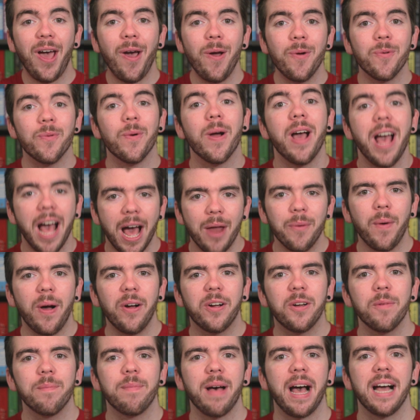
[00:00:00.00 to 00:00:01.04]
Hello and
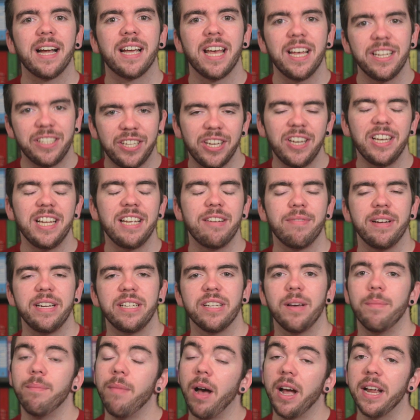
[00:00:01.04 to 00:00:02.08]
welcome back to
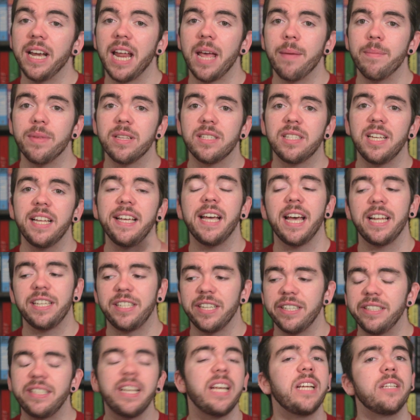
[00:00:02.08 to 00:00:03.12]
LeeReader. My name is Lee and
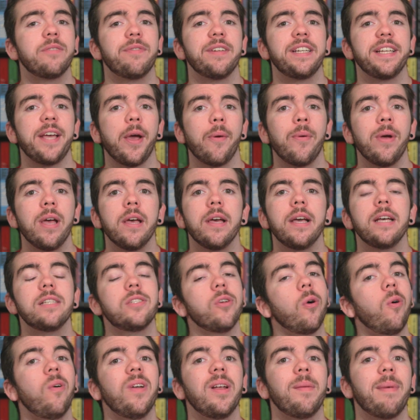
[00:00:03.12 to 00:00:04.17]
today's video is
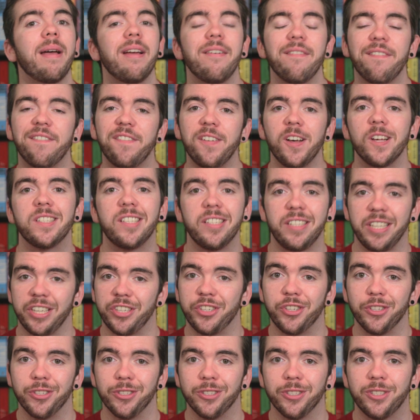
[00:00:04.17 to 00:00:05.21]
all about first
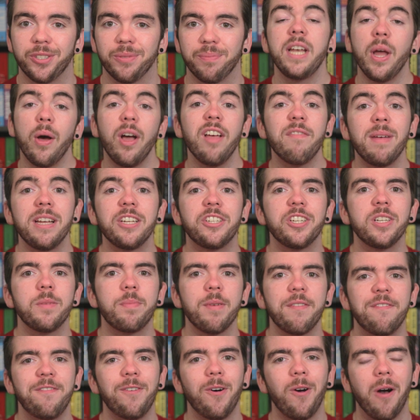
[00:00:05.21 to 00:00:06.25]
editions. Now, I've mentioned
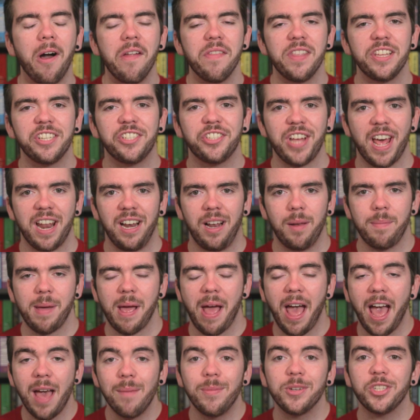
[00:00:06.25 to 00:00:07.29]
before on this channel
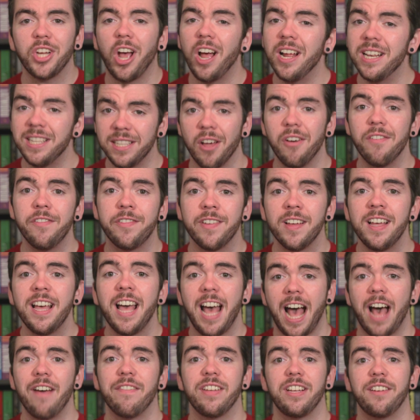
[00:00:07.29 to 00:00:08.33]
about how much I love
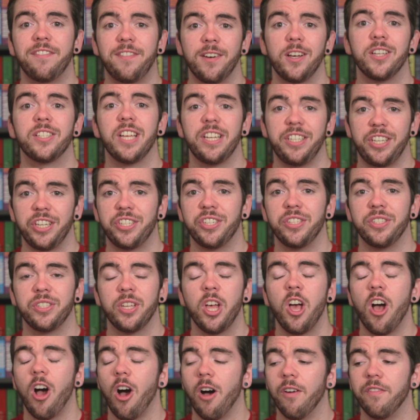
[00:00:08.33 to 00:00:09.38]
having first editions
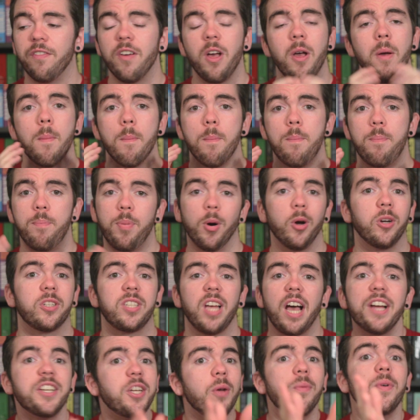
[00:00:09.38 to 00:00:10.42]
of books.
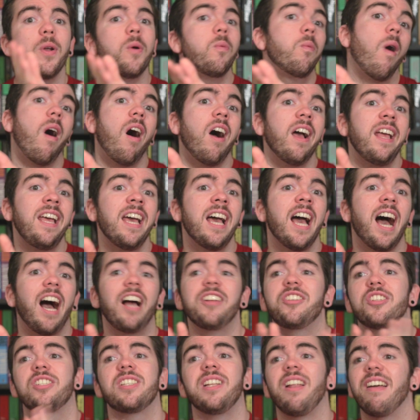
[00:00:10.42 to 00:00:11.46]
I don't know why,
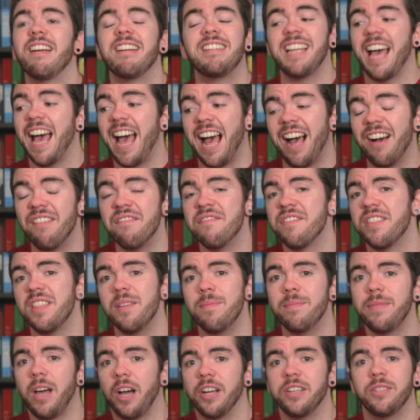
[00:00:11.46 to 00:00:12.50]
I just like to have
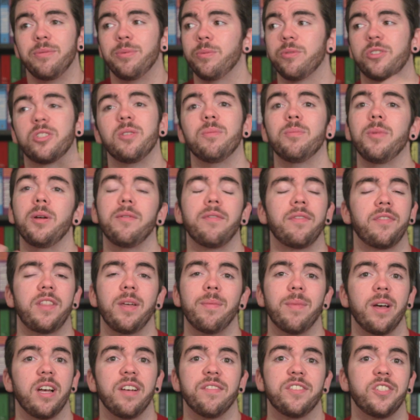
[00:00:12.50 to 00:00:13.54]
them. Some of
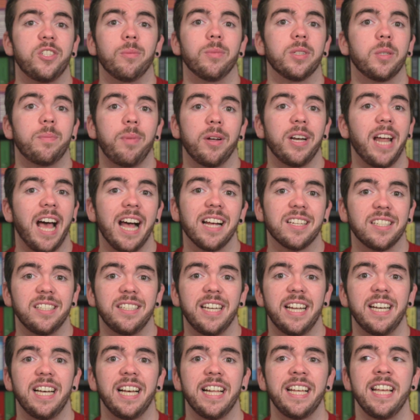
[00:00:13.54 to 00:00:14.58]
them I've stumbled upon
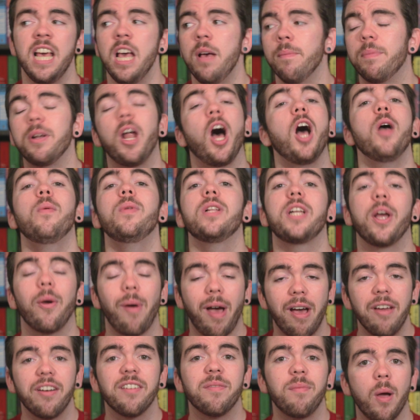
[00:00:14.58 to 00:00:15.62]
accidentally, but I will go
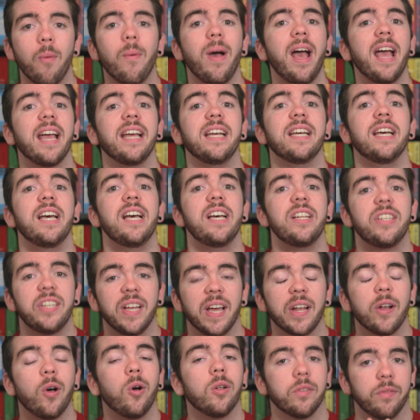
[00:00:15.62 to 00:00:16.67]
out of my way to
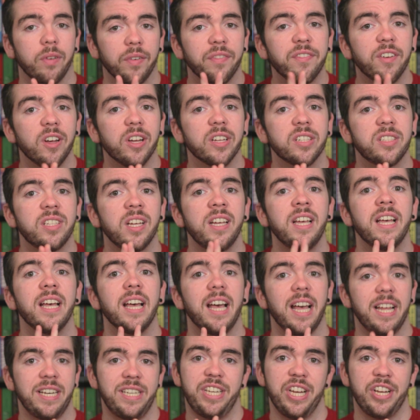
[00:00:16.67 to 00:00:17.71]
get hold of a first
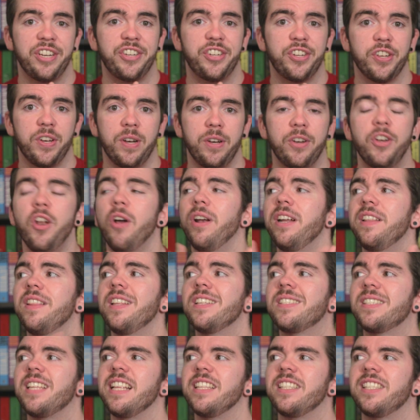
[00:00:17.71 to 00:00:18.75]
edition. Not in
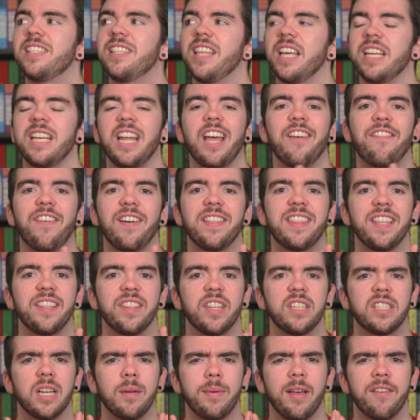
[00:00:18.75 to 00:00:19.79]
the sense that if I think
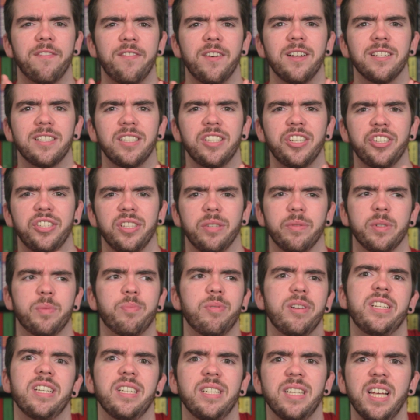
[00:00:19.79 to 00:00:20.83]
there's going to be a first edition that was
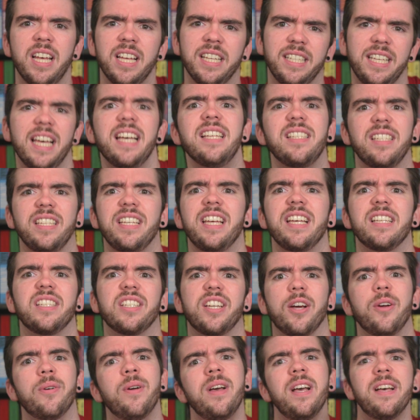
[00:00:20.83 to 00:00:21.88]
printed years and years
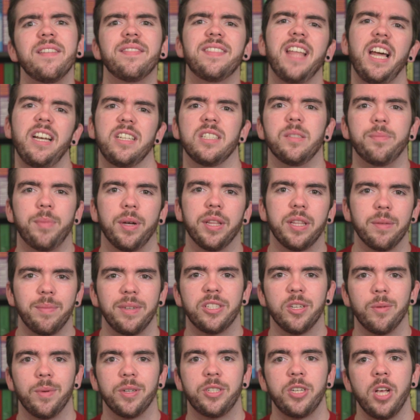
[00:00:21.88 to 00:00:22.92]
ago, that doesn't bother me
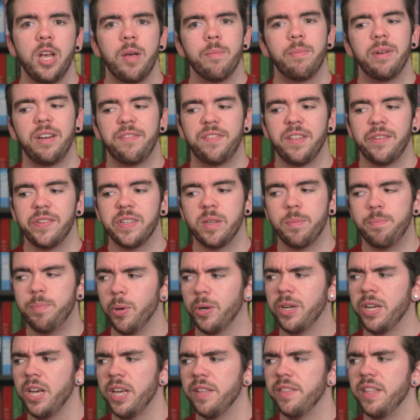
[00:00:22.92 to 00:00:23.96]
so much, but if there is a
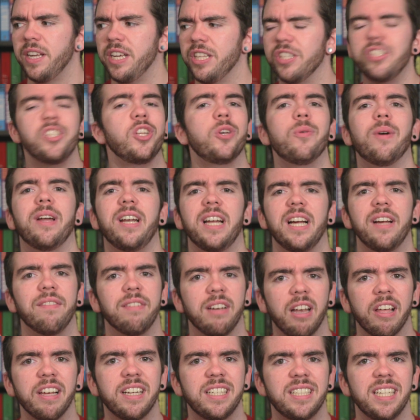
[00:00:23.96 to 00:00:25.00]
book that is new and I have
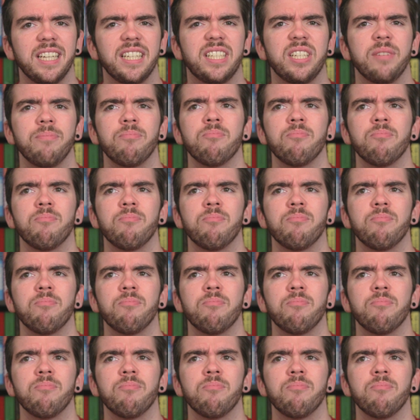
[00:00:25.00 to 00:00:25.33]
liked it,